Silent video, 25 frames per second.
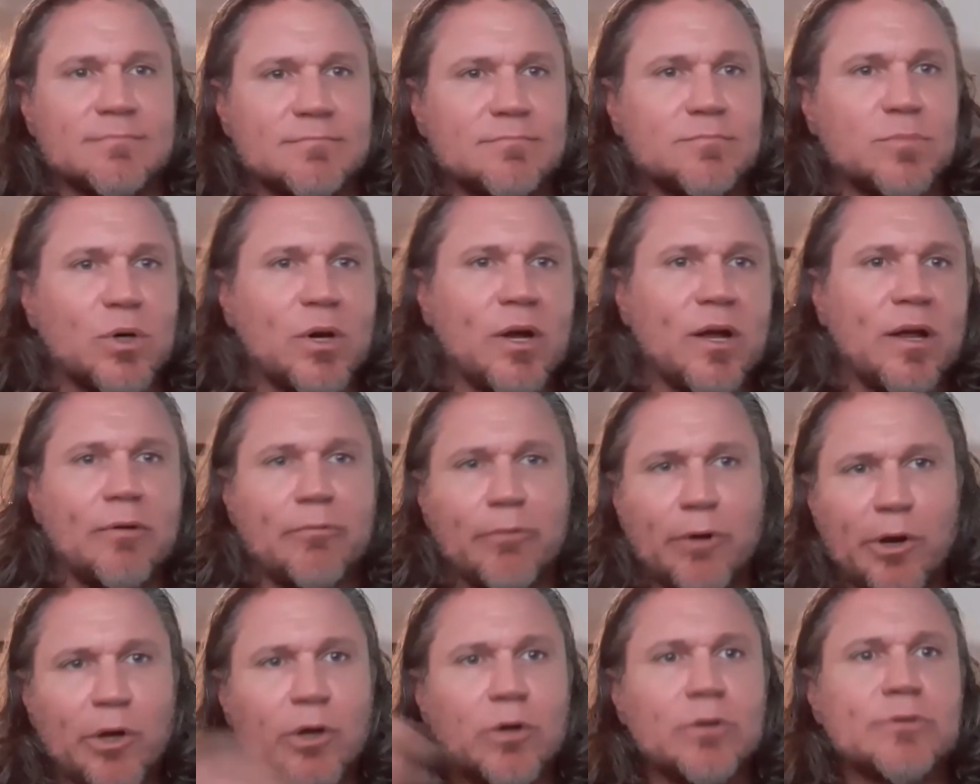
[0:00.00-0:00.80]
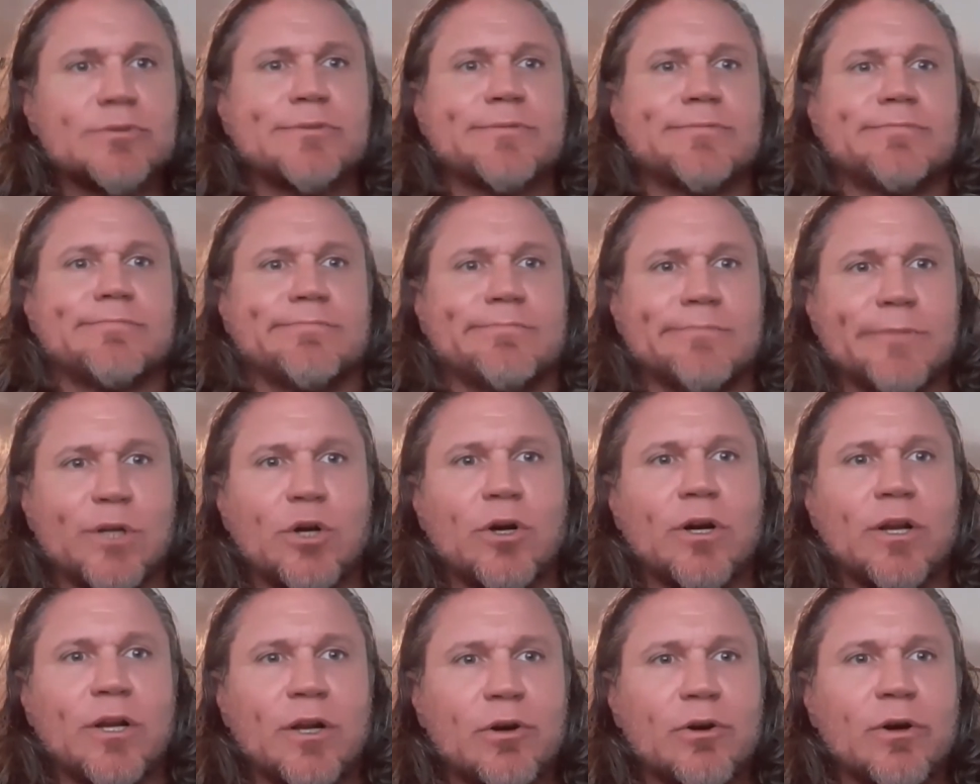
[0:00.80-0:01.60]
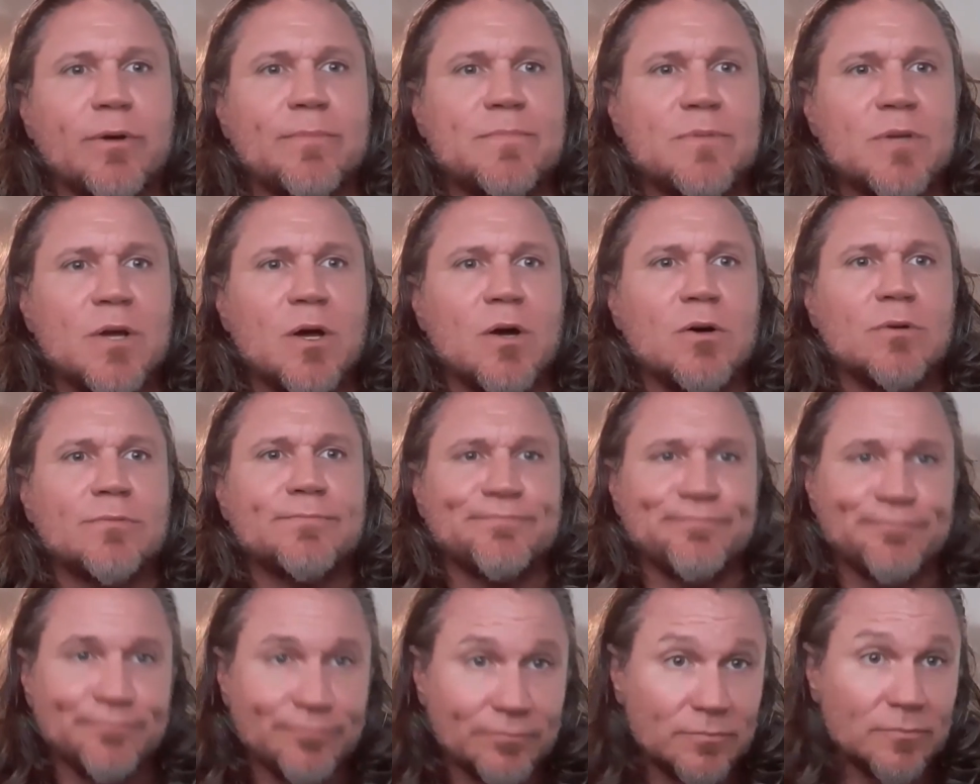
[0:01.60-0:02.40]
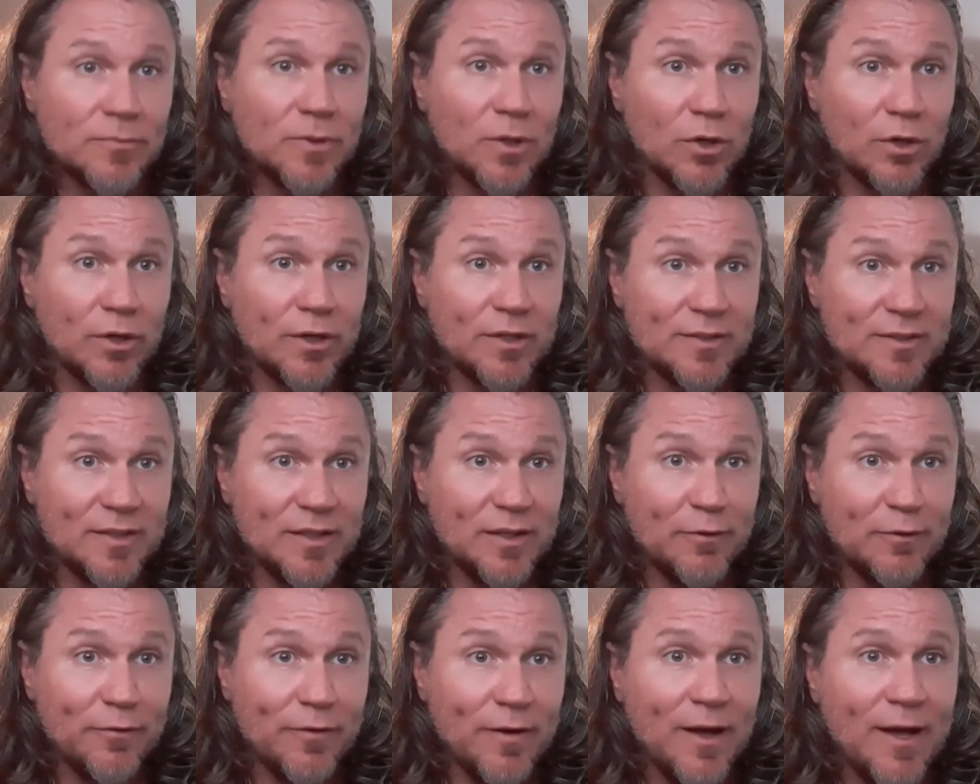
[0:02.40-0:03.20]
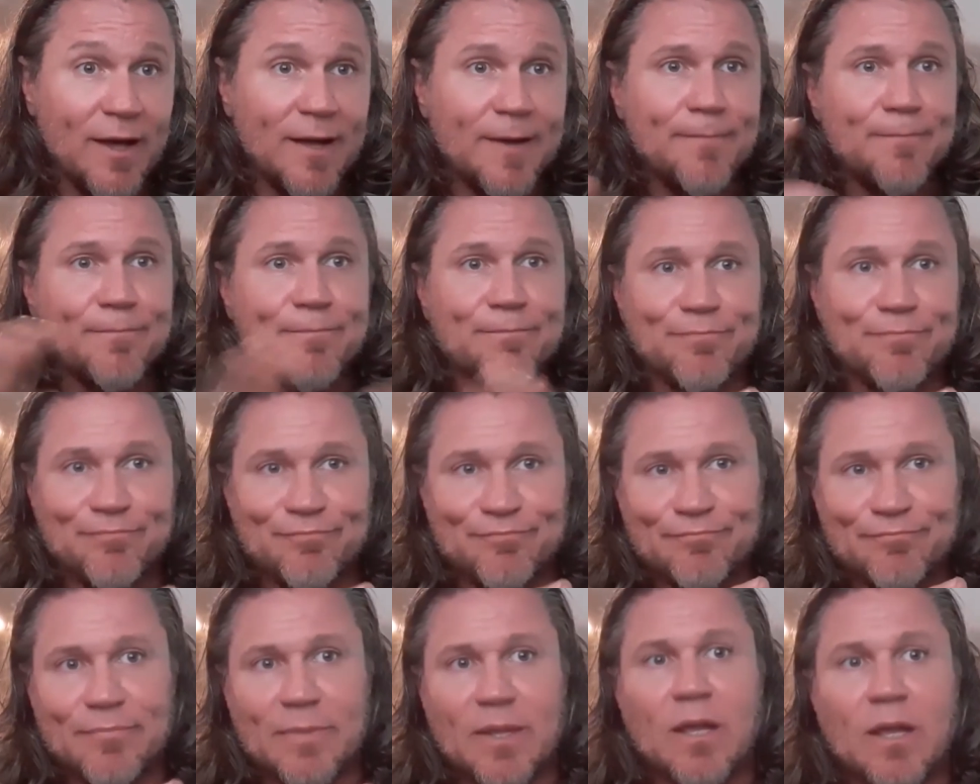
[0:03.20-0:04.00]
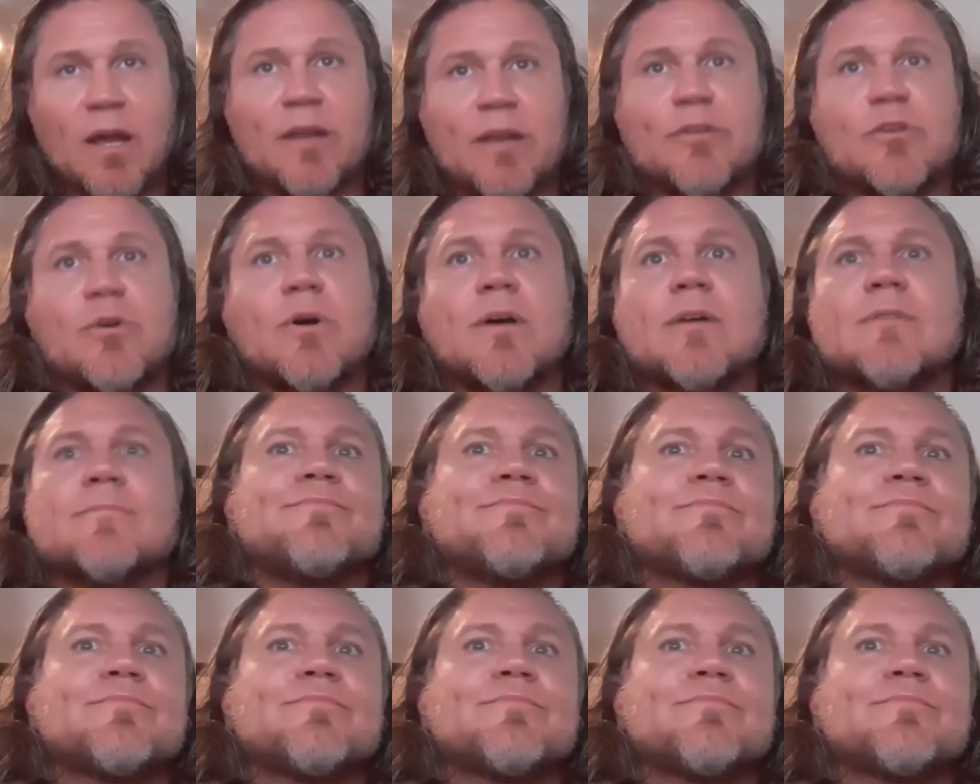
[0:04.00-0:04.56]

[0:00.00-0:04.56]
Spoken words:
Brian Rose, learning crypto, learning DeFi, gotta do it.